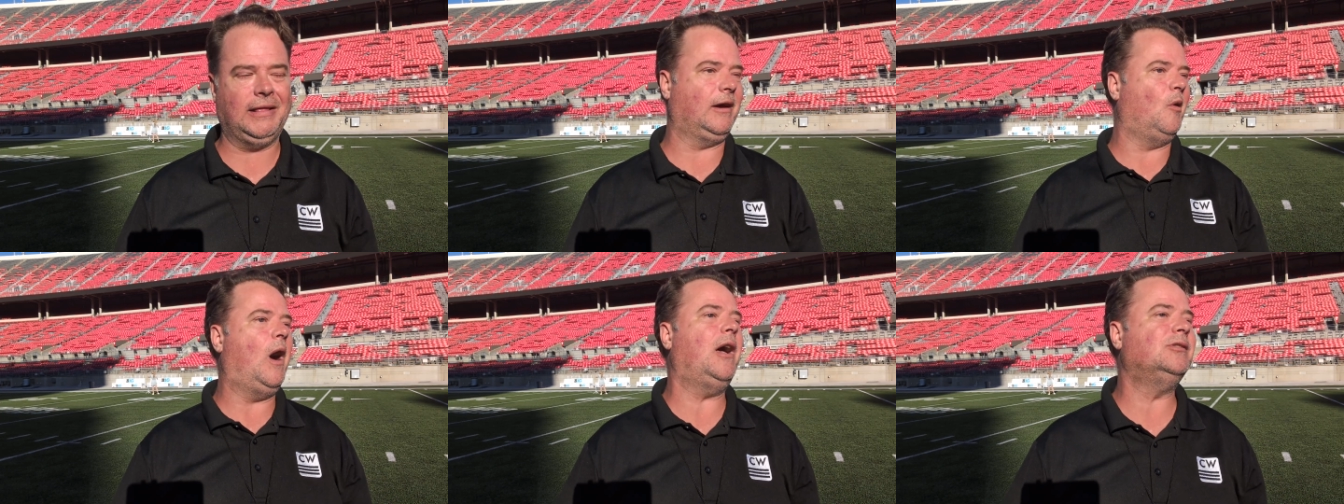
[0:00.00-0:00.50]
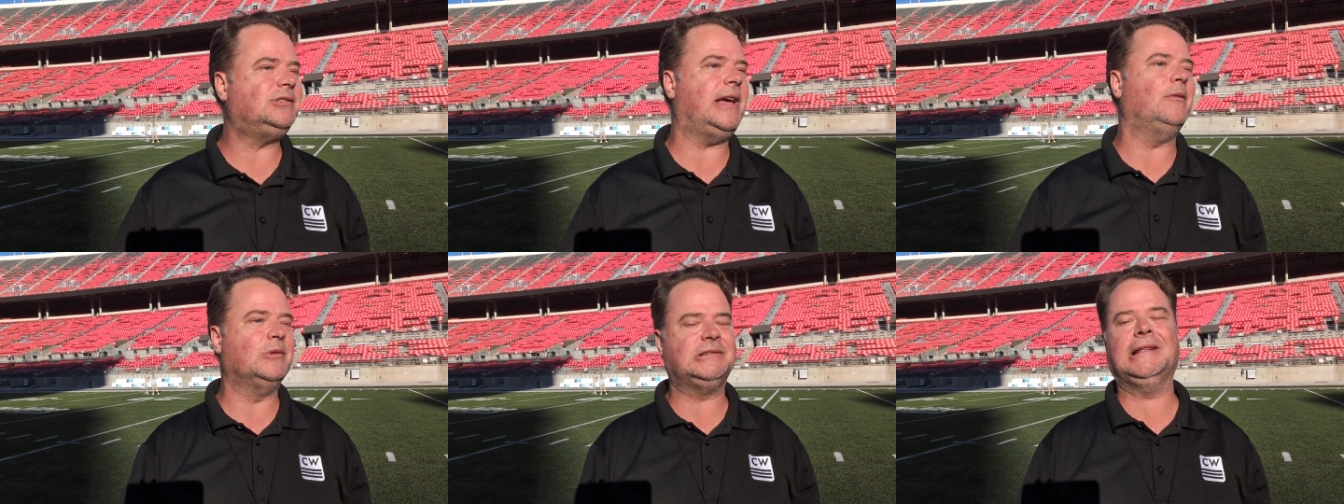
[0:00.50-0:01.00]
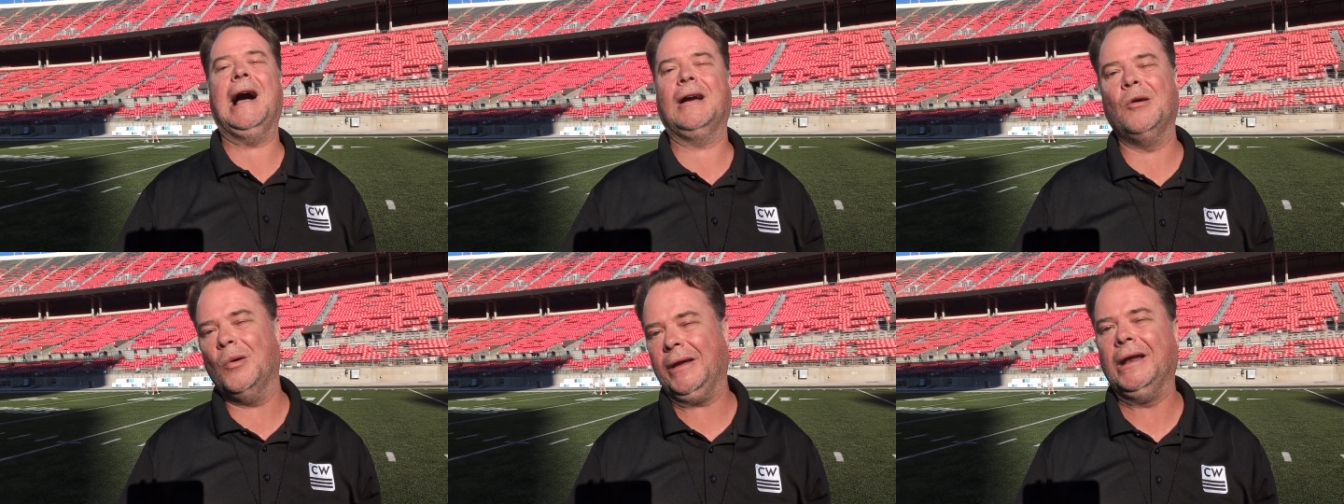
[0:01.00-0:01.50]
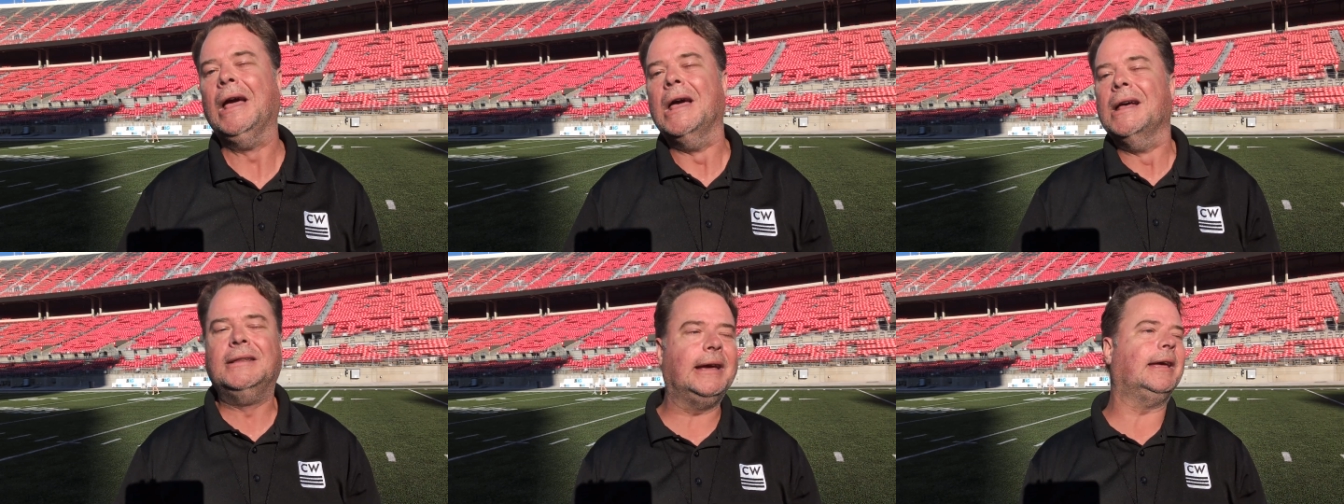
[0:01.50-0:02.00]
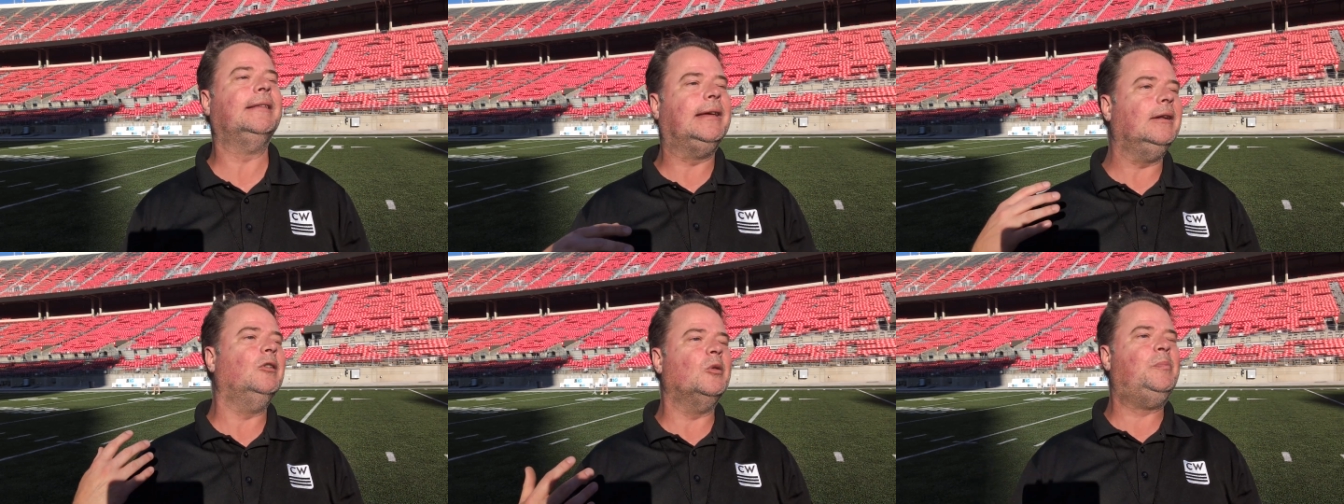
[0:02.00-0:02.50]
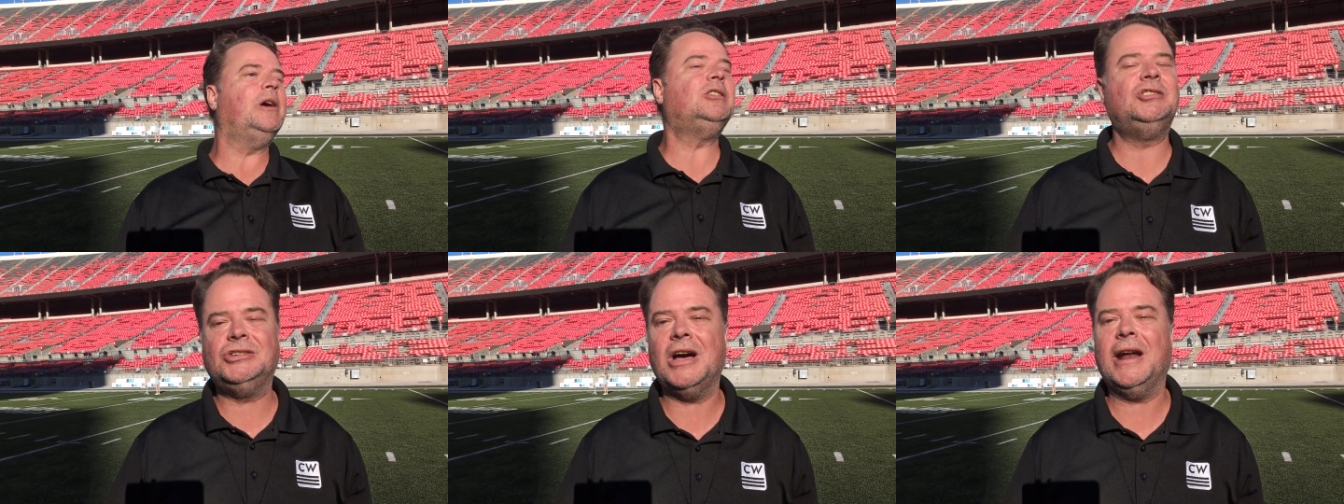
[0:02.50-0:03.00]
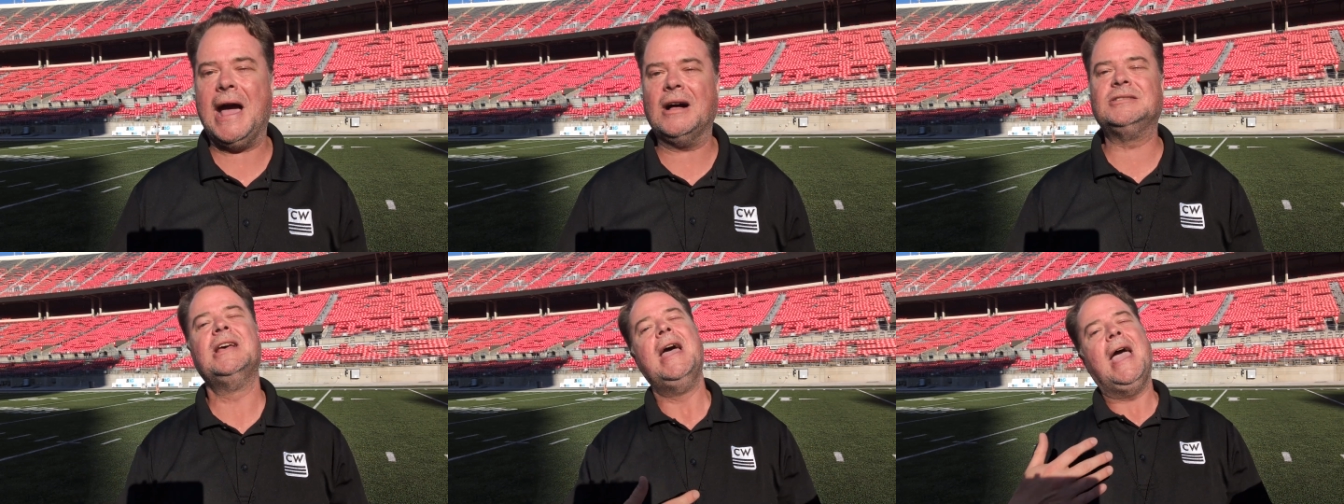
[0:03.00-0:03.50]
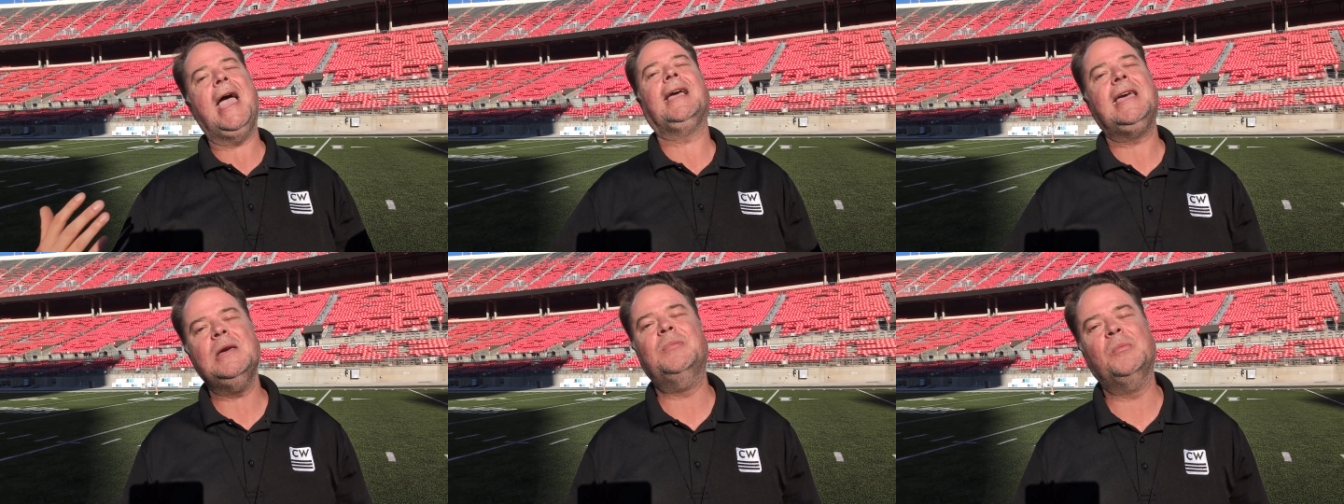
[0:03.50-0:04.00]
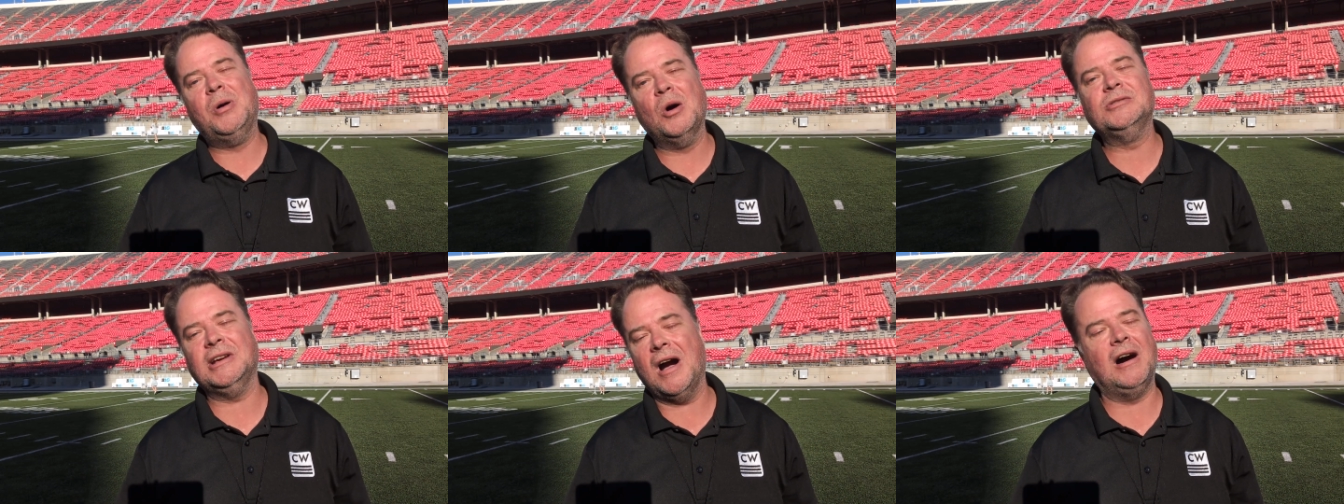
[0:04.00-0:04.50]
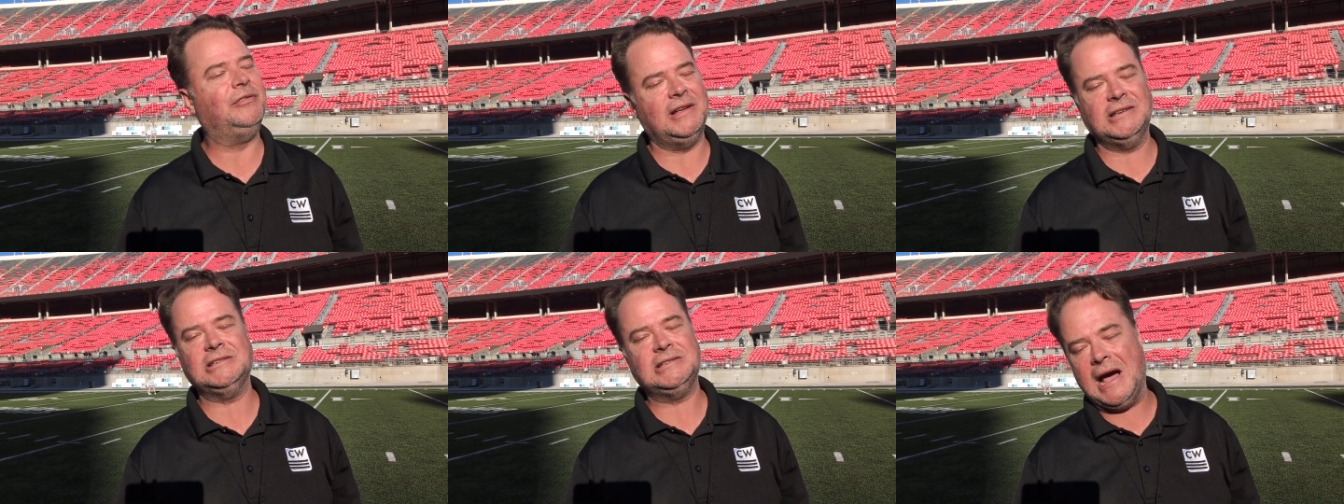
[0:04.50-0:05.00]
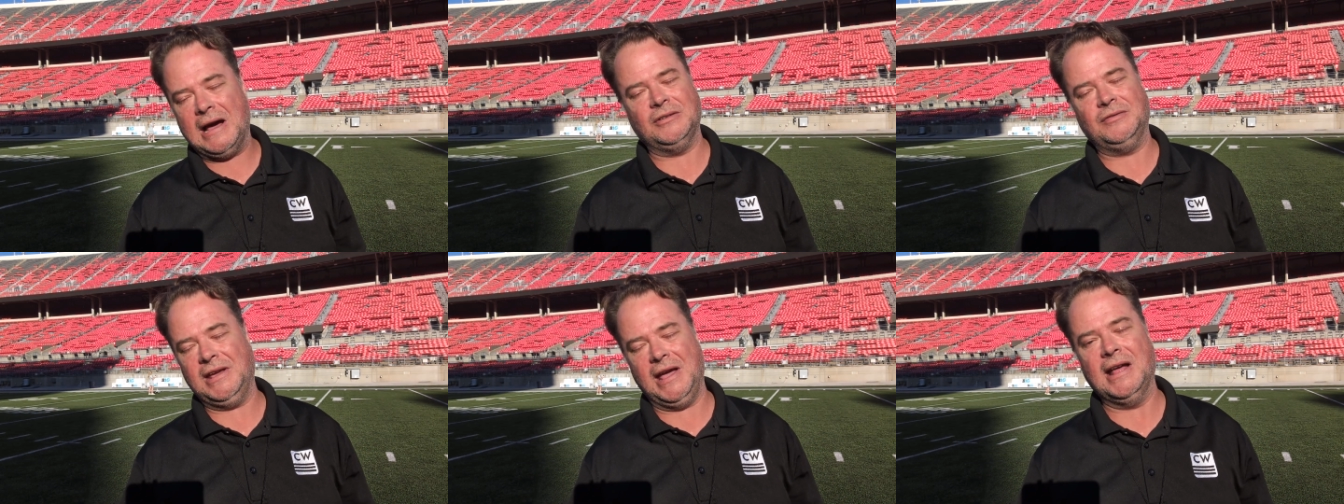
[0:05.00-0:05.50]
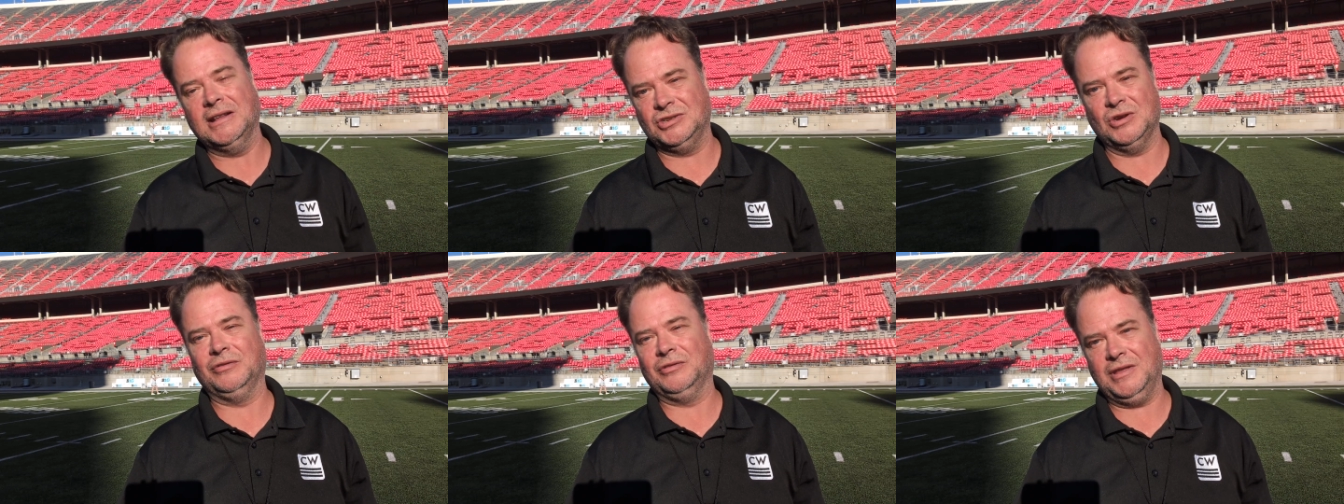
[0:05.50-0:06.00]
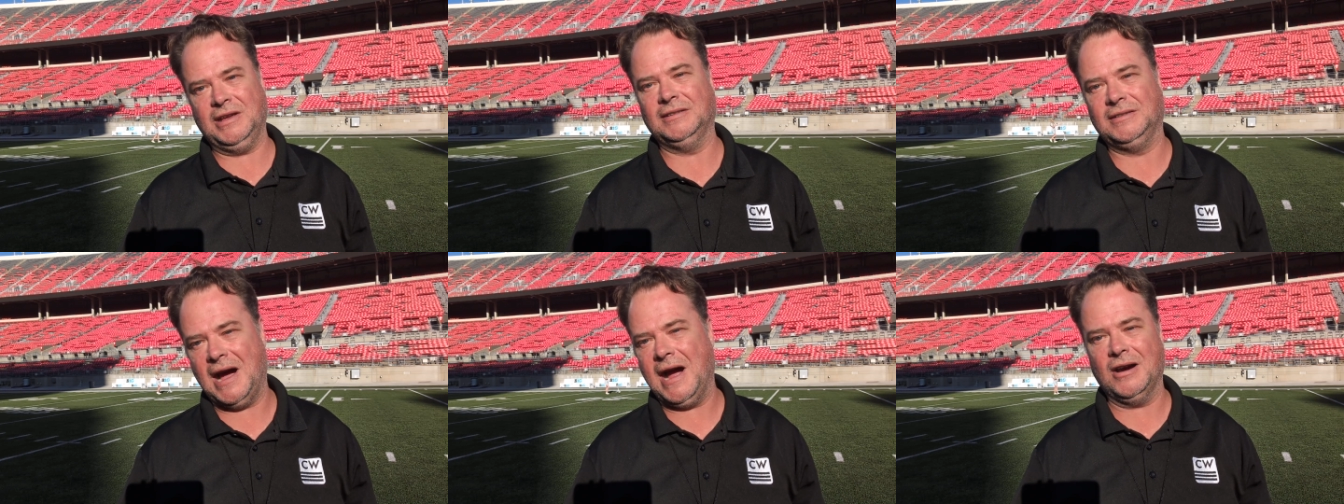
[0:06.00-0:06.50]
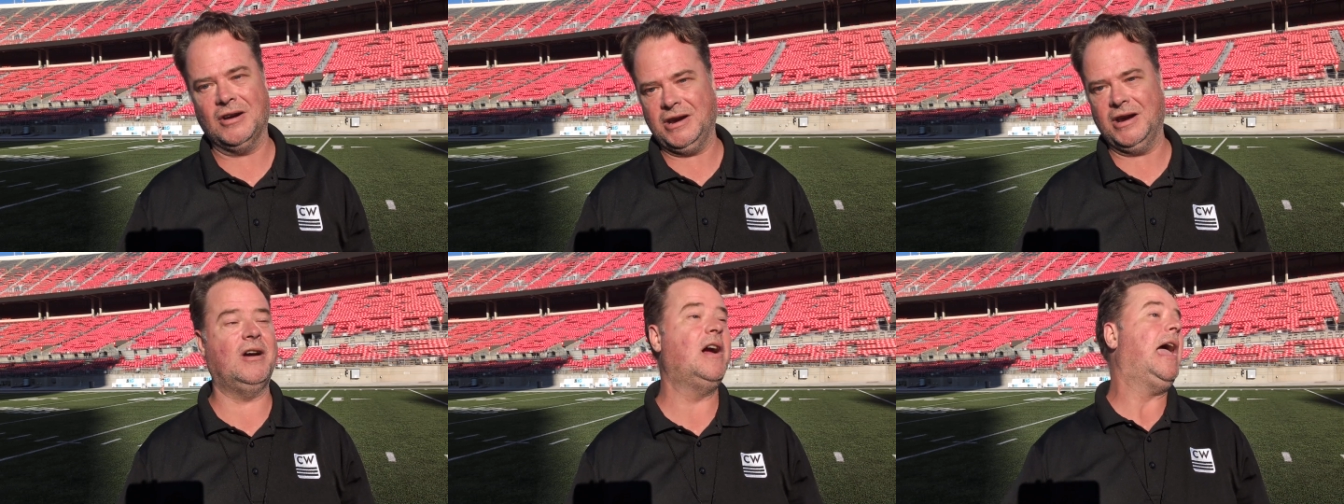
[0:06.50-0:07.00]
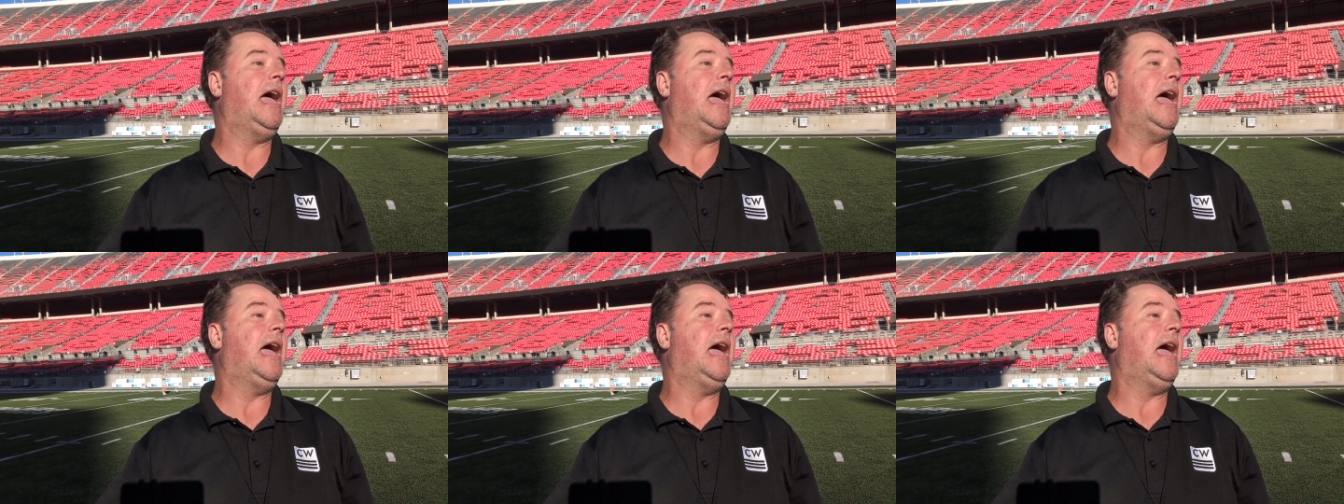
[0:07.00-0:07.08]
Like Ohio State was not going to continue to pitch shutouts and keep opposing offenses out of the end zone for the entire year.